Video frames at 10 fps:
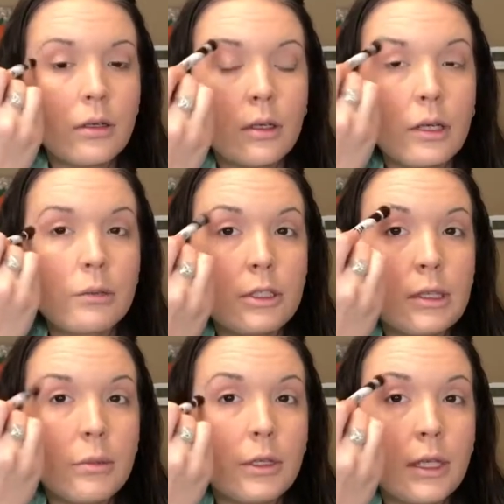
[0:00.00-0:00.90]
And I'm just
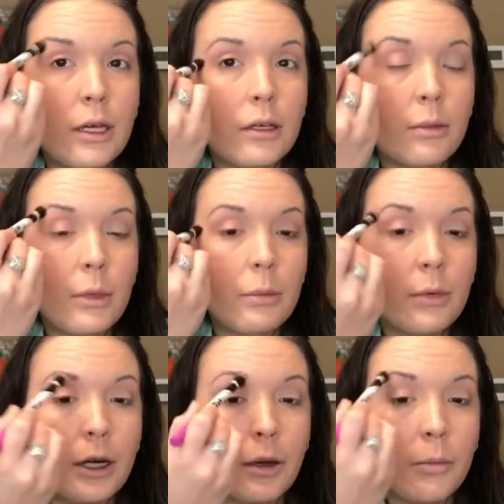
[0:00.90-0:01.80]
going to put that under my
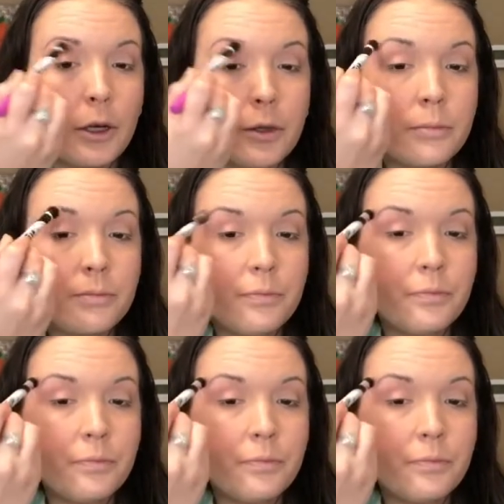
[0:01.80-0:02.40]
brow bone